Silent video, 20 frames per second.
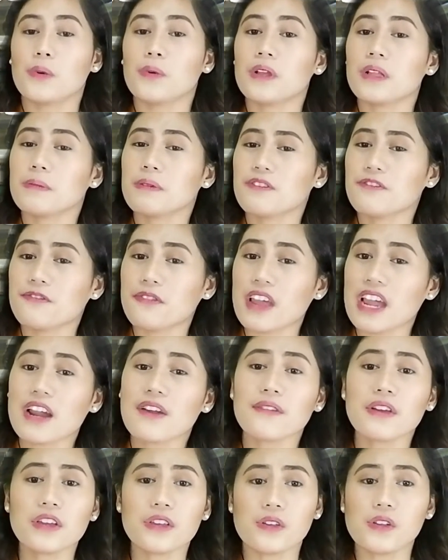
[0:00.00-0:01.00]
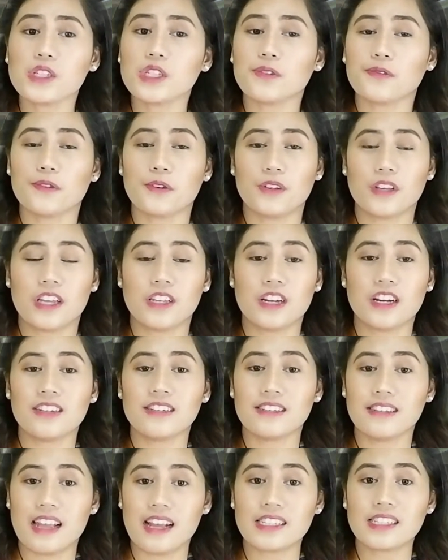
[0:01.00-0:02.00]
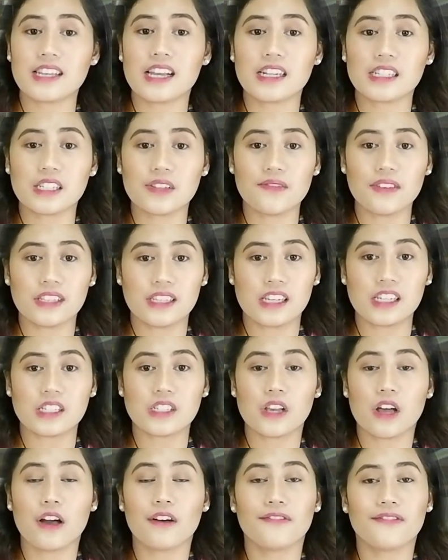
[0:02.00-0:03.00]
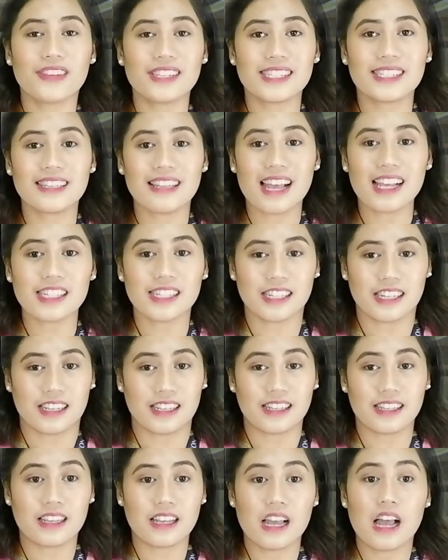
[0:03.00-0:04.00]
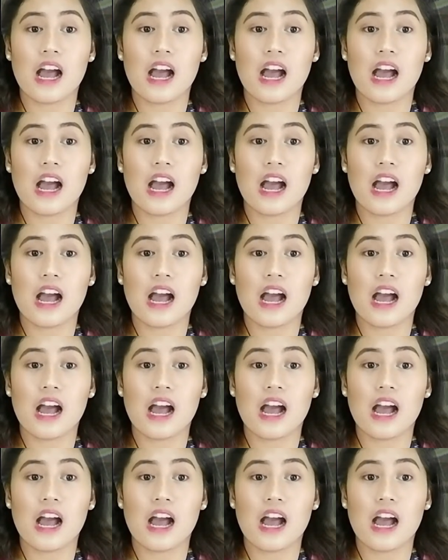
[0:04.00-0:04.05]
will be very useful in our next activities of this lesson